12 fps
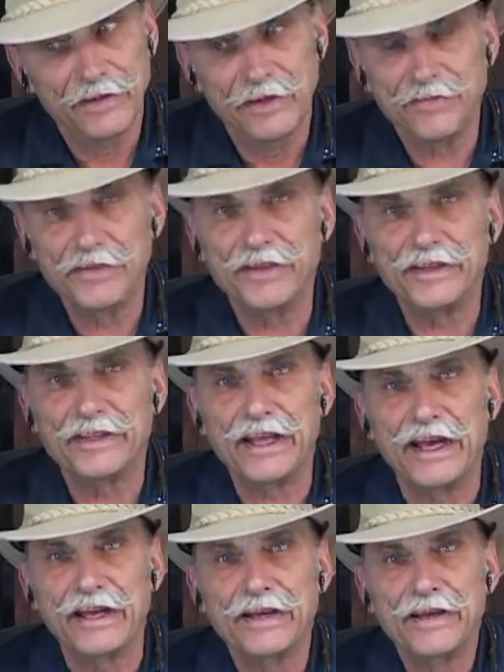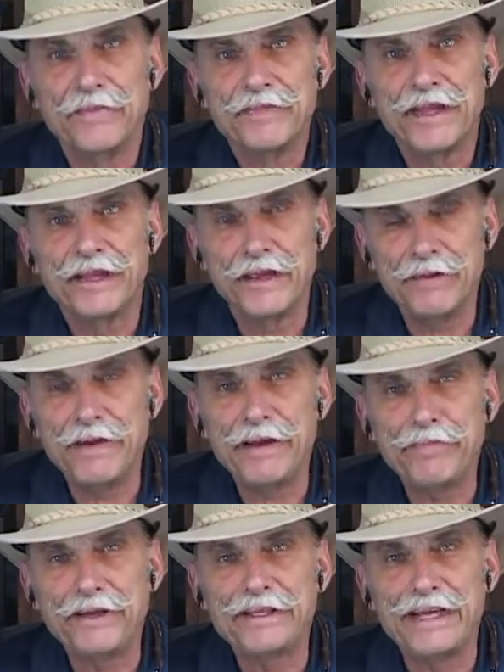if you get that. And they may put